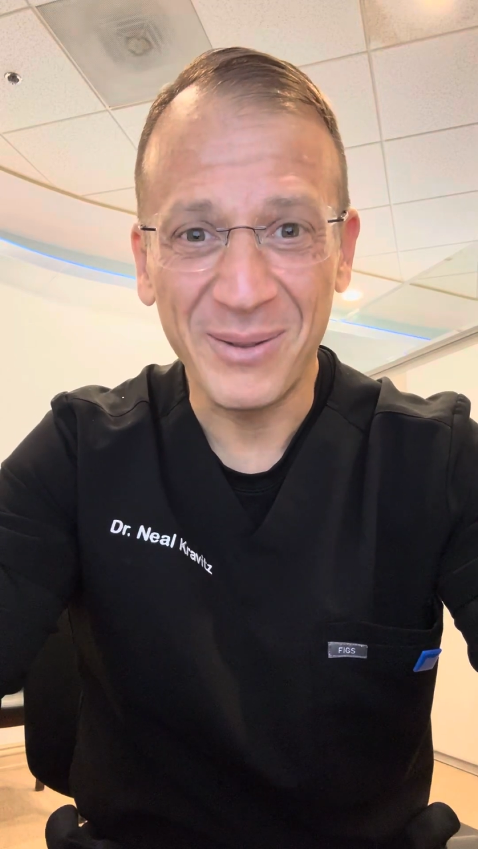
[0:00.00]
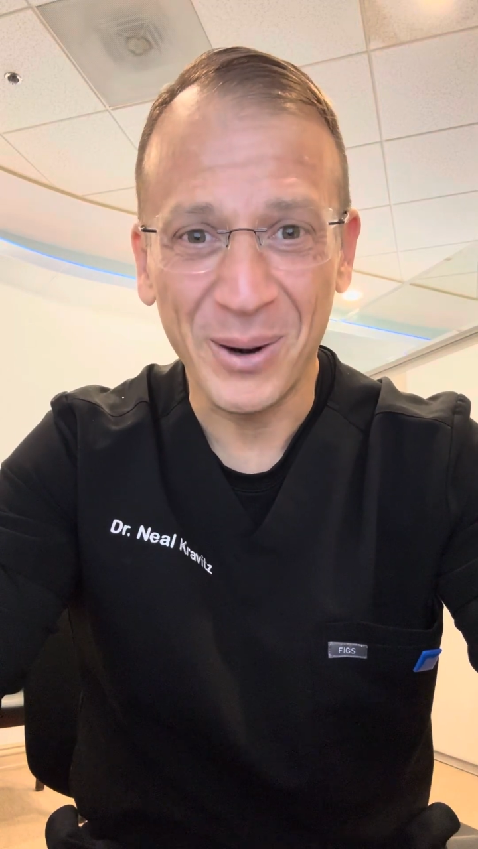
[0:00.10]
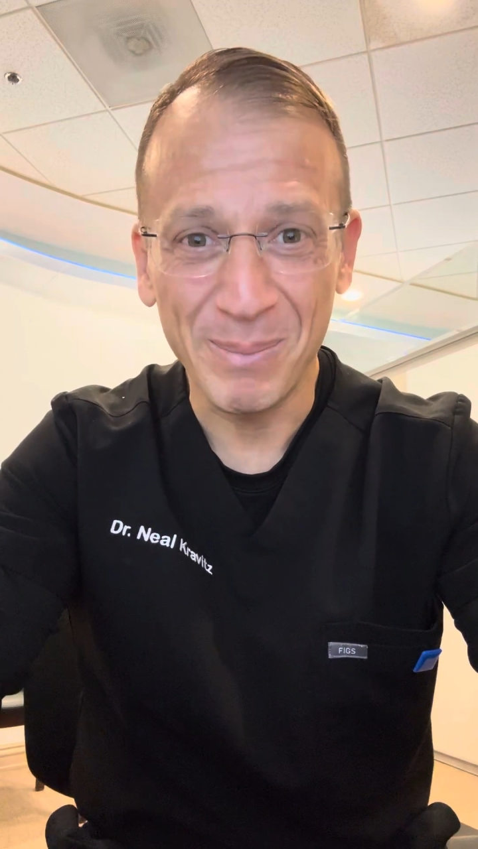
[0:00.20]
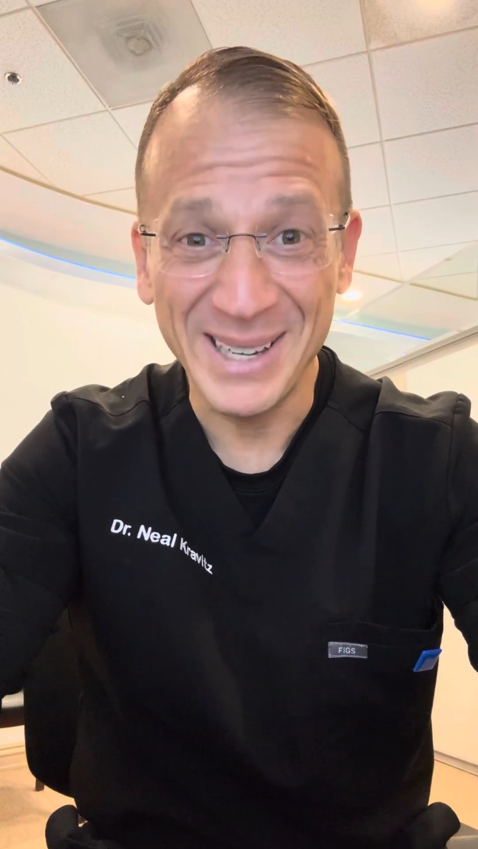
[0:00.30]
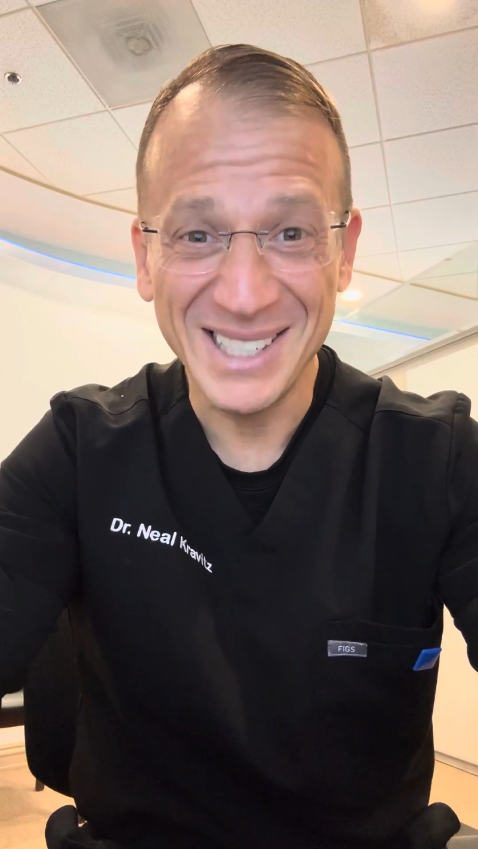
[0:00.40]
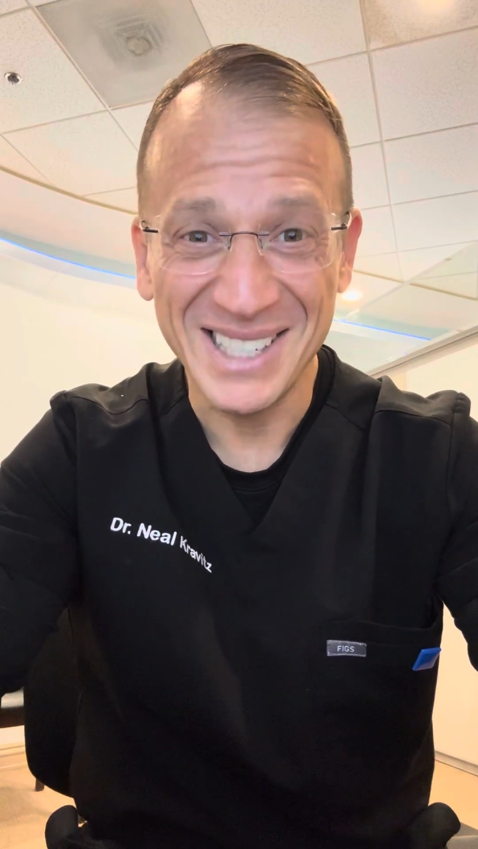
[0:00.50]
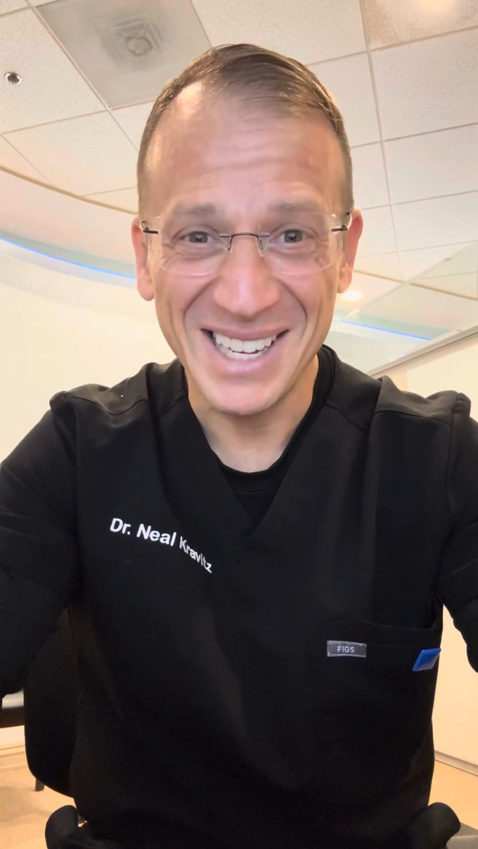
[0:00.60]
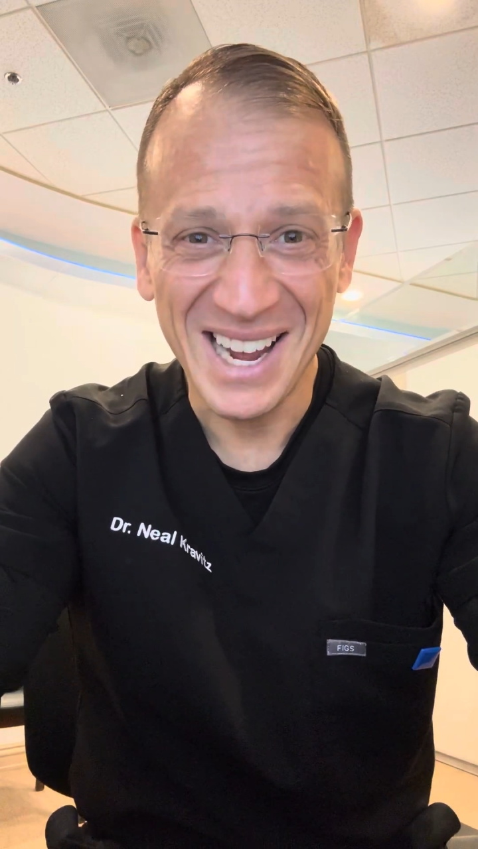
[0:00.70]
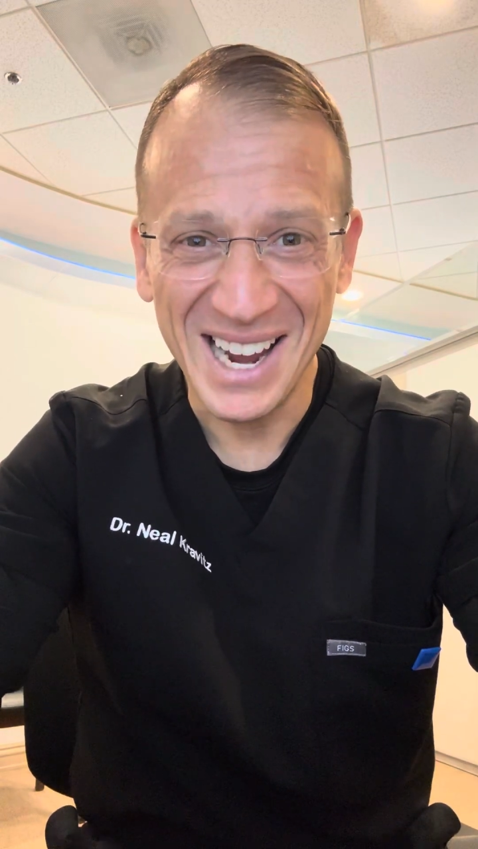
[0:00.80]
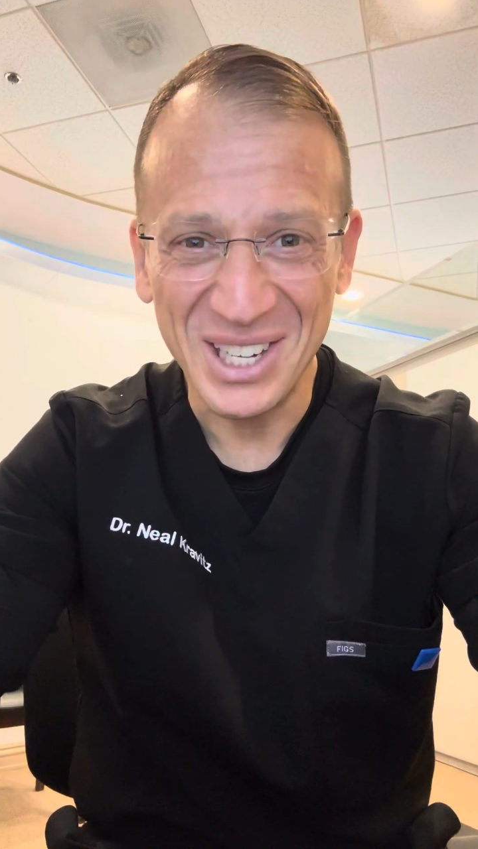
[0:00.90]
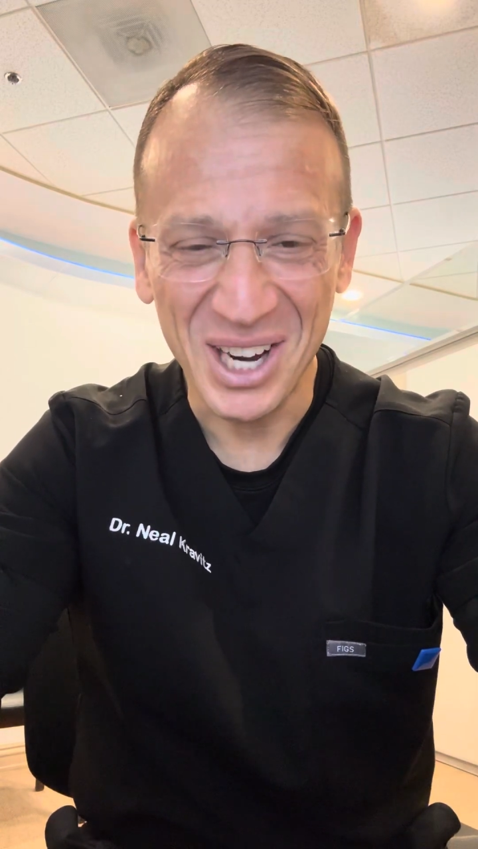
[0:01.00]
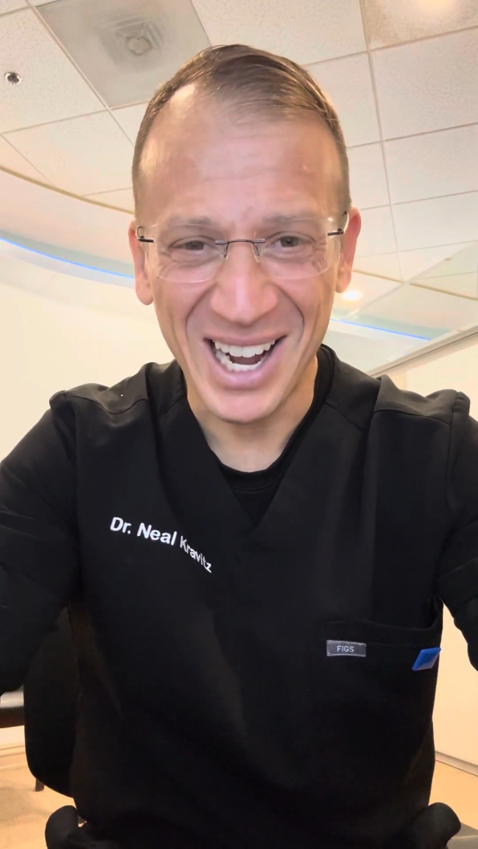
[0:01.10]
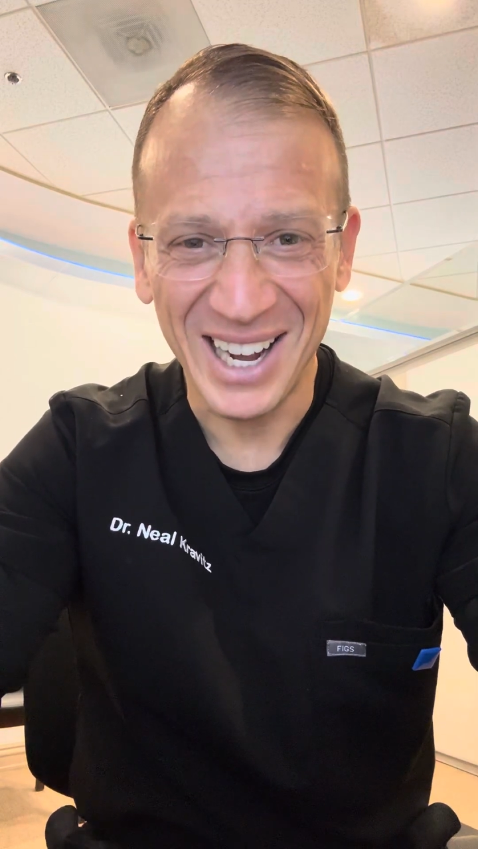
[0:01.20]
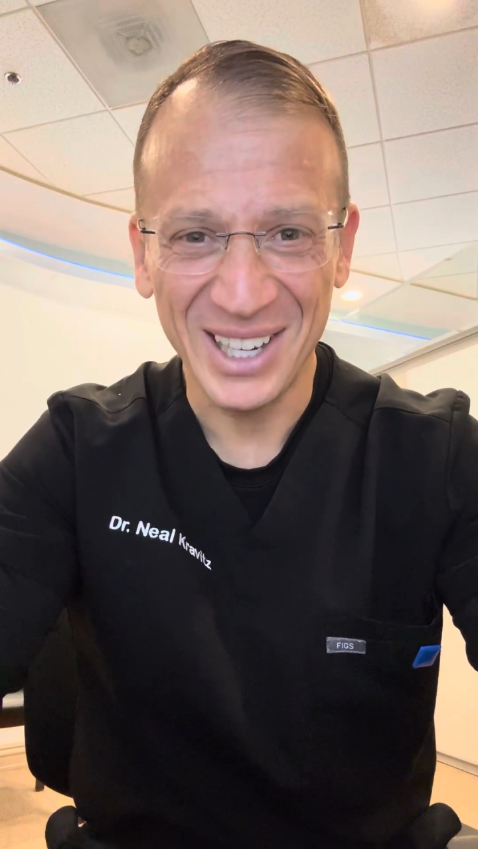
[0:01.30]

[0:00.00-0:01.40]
for BCHI